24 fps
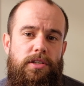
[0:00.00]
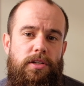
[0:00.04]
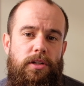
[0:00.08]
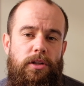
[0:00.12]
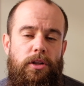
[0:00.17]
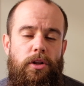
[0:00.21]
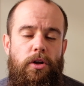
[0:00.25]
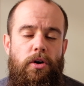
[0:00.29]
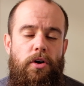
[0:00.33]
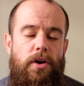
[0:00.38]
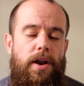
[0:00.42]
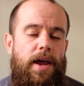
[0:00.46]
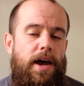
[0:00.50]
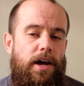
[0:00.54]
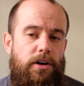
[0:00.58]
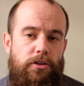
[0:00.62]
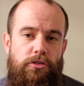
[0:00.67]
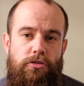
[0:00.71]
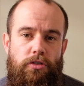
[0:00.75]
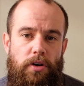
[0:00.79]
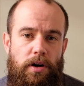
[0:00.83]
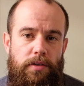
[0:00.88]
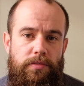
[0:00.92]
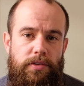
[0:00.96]
to learn how to
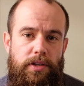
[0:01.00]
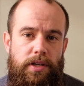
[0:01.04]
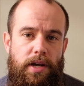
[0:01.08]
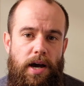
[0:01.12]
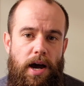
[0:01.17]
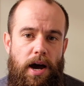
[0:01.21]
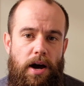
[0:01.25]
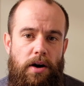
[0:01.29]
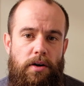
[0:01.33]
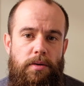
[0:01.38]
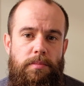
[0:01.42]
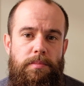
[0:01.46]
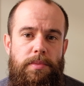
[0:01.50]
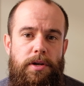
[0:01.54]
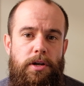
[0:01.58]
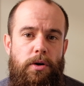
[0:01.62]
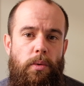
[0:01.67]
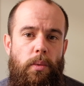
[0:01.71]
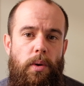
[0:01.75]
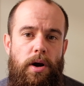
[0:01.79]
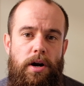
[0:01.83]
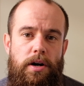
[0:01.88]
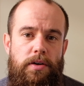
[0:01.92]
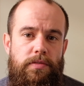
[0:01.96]
drive the car and be
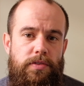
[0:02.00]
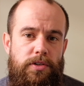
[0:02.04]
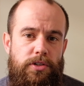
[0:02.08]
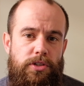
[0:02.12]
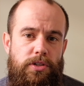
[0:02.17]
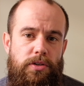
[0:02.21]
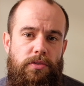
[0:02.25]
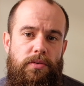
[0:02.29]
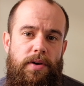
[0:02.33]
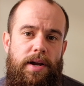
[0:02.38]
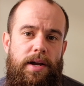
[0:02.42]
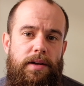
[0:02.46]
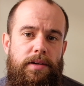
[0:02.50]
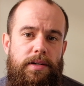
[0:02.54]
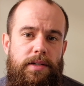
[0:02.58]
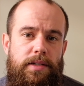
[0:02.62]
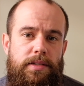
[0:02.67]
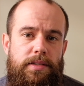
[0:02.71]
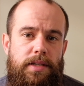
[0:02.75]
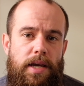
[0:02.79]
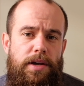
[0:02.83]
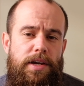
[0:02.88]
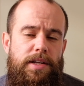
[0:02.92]
aware of your surroundings.